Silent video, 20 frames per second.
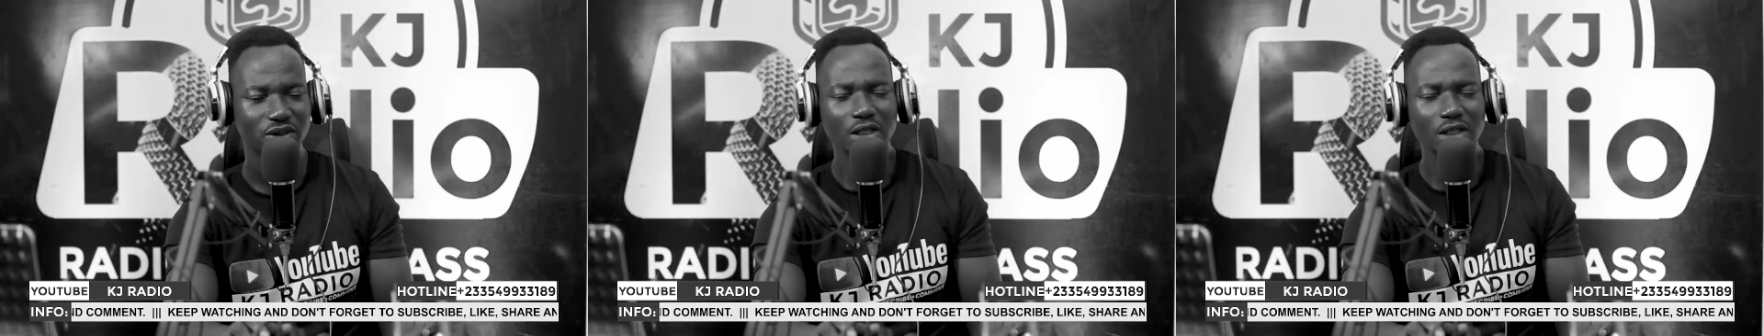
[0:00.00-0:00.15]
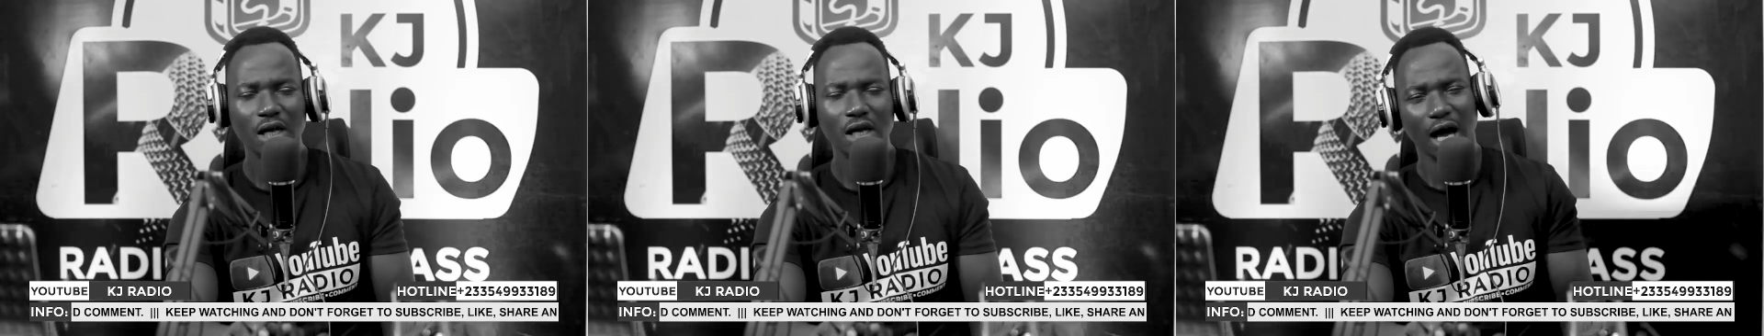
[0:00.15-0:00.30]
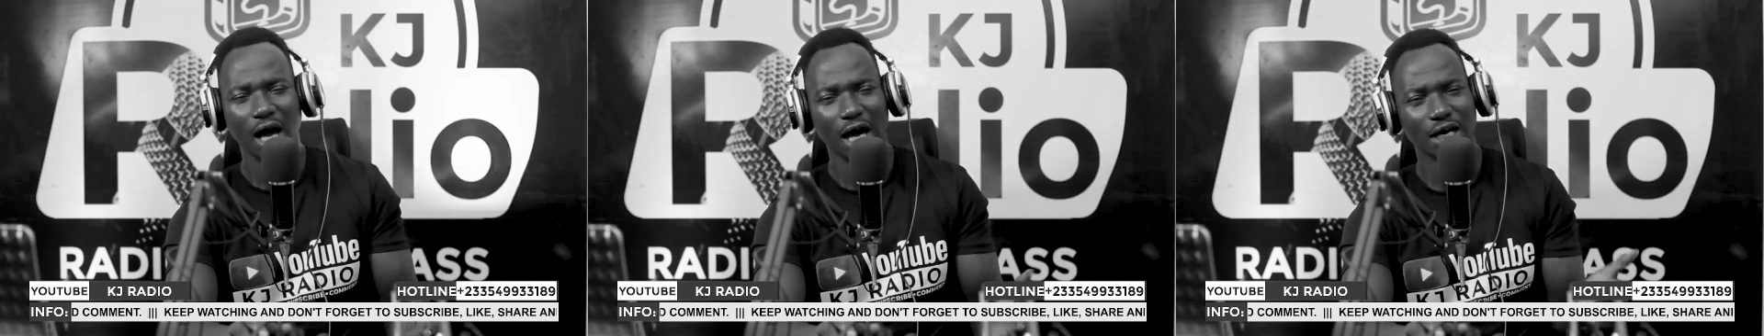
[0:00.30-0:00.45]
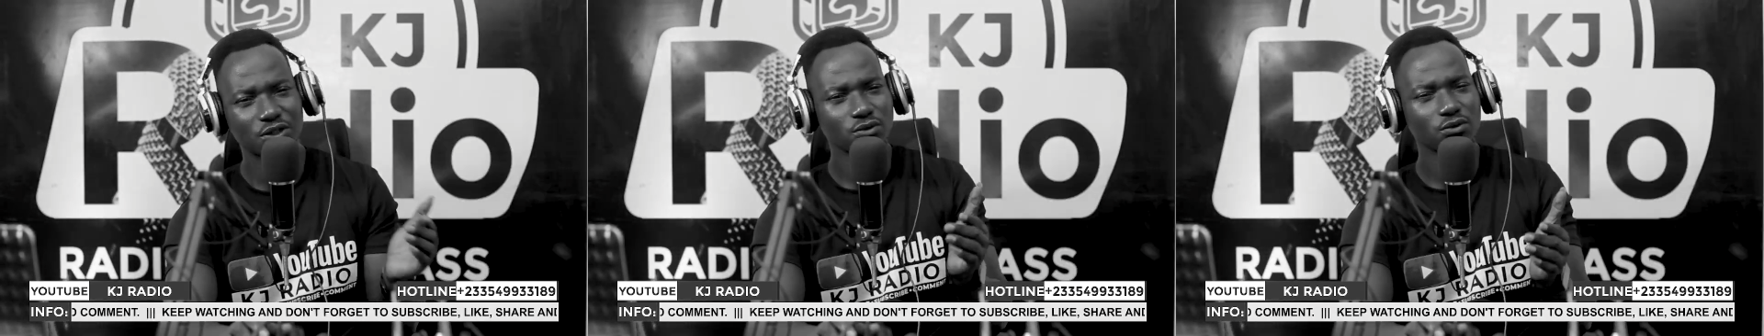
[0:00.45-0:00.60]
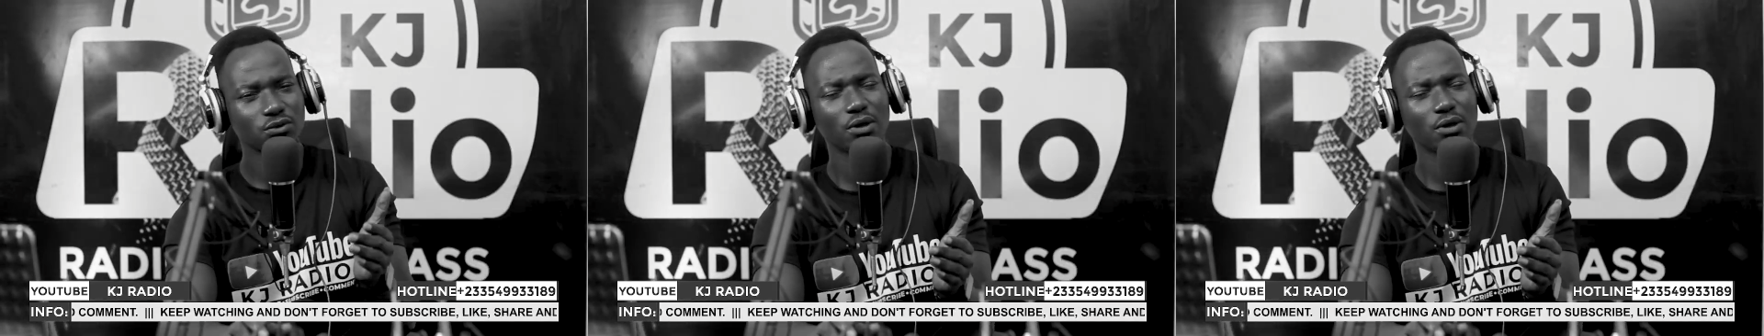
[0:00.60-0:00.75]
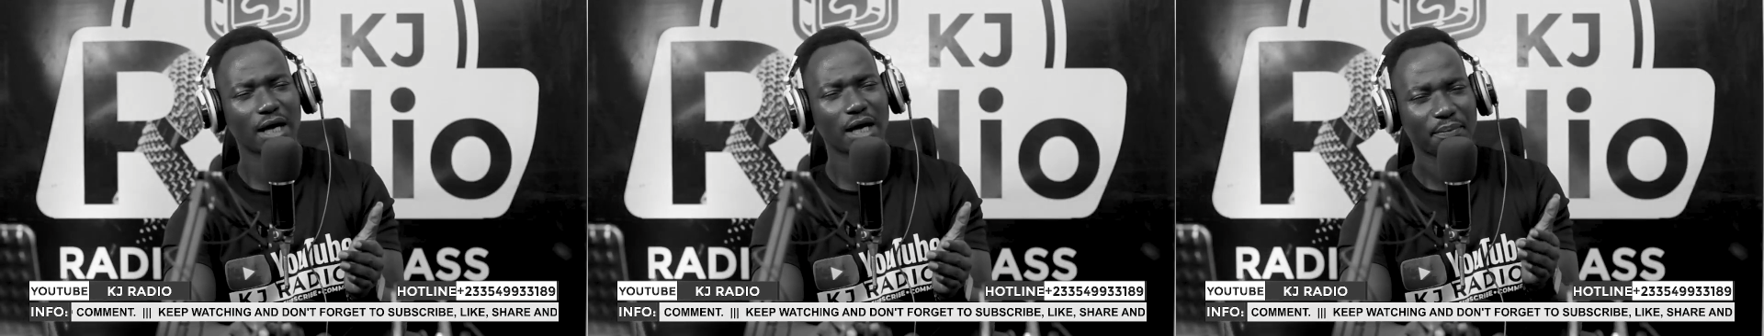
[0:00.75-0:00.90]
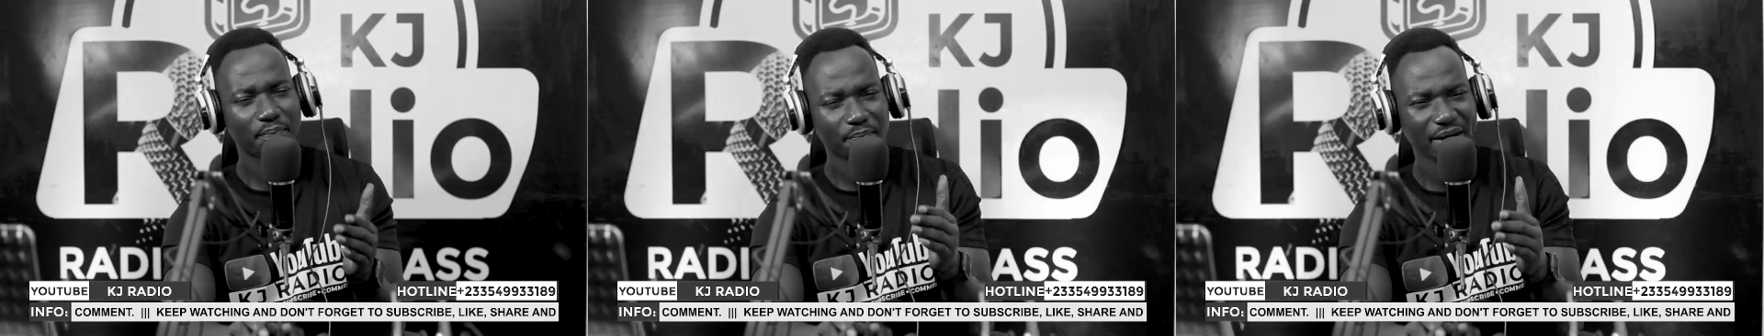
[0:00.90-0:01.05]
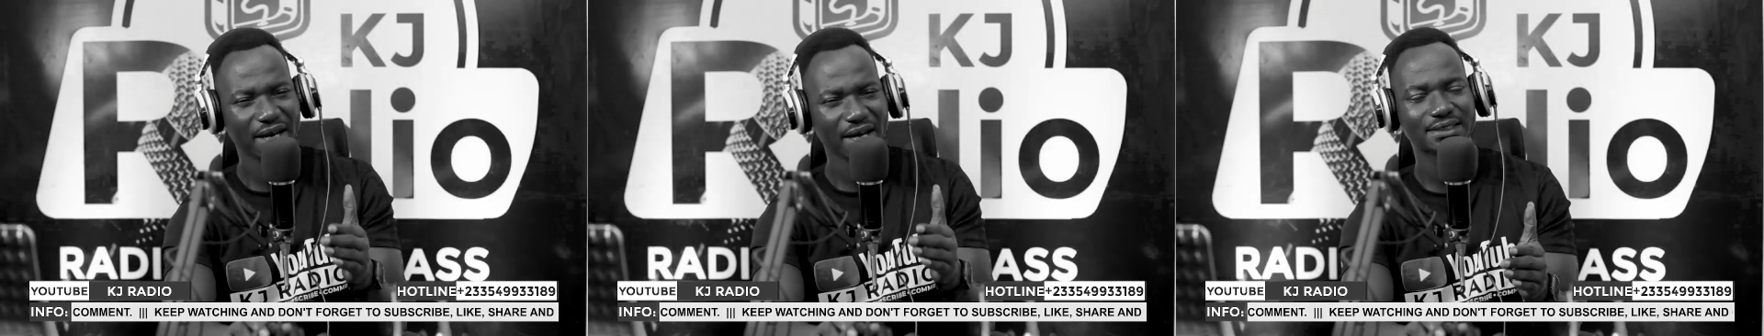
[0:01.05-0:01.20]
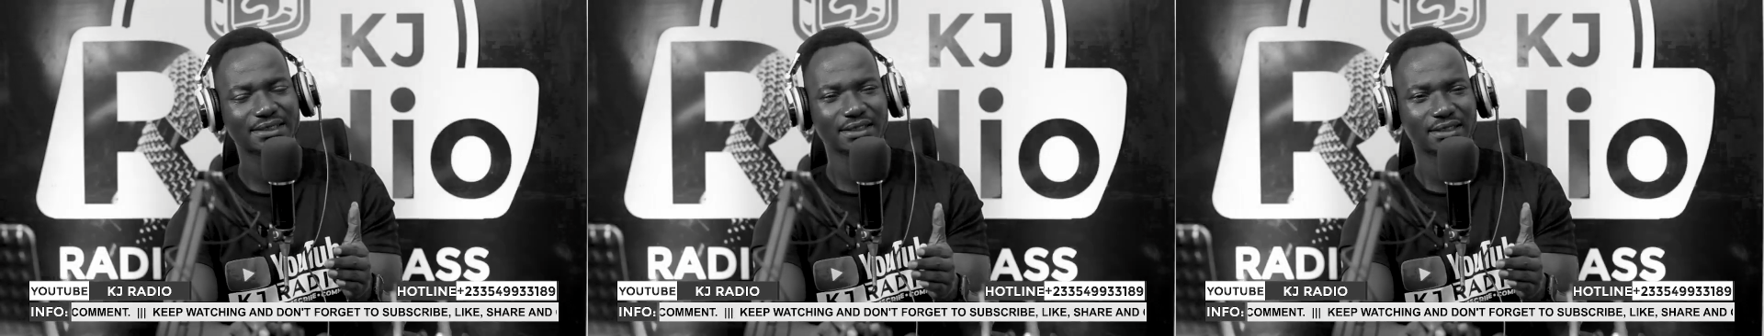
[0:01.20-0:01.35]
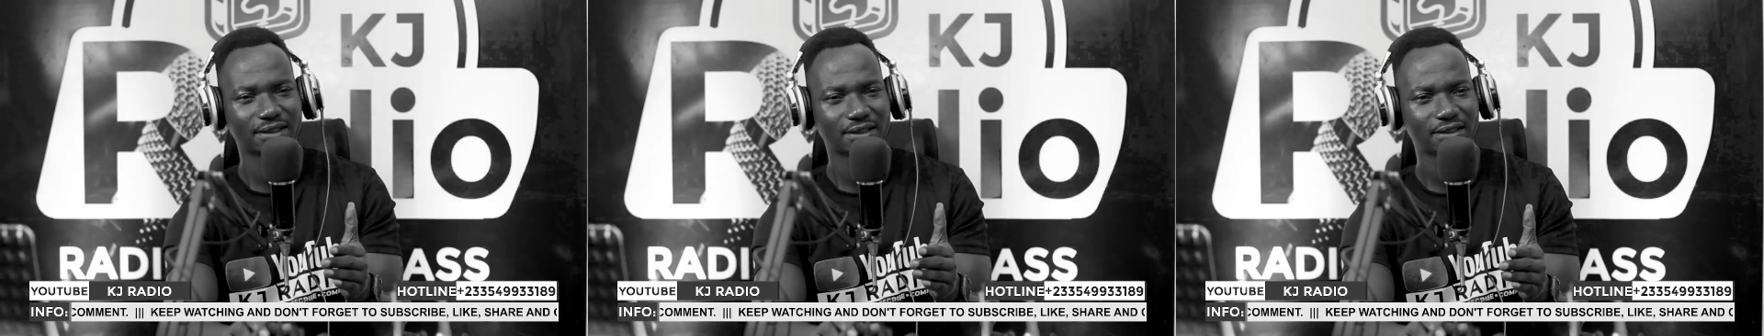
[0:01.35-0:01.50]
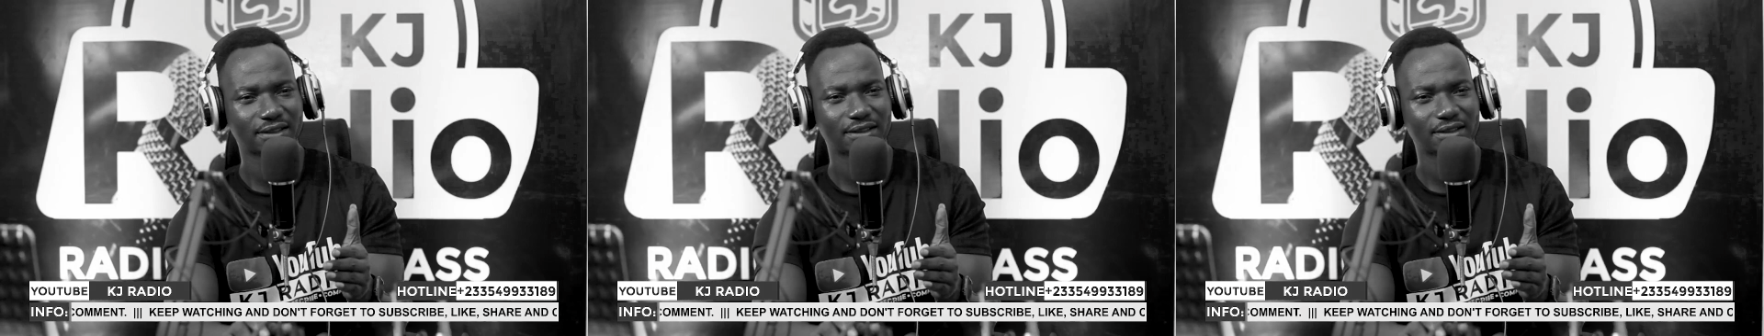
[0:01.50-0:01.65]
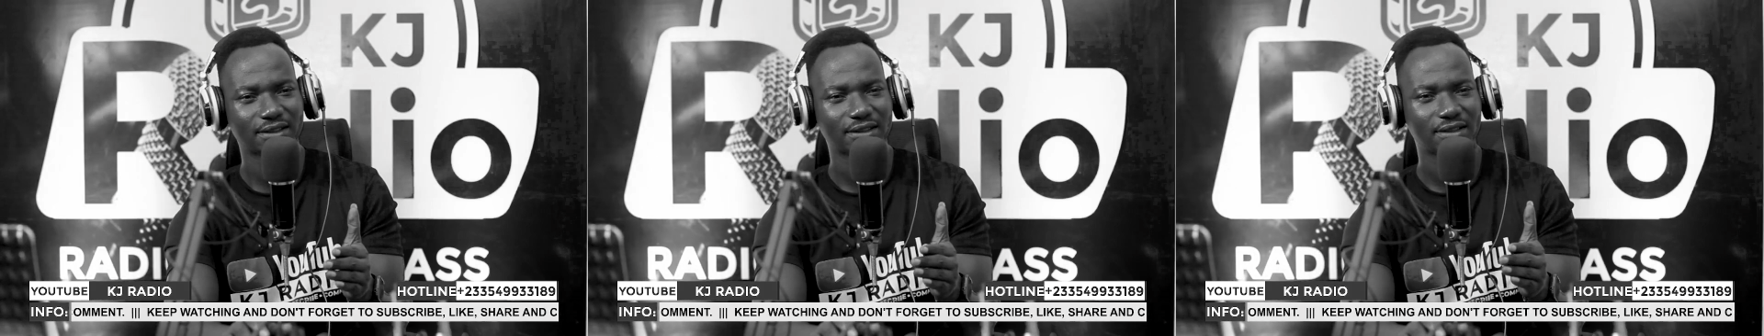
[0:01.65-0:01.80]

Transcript: Are you a person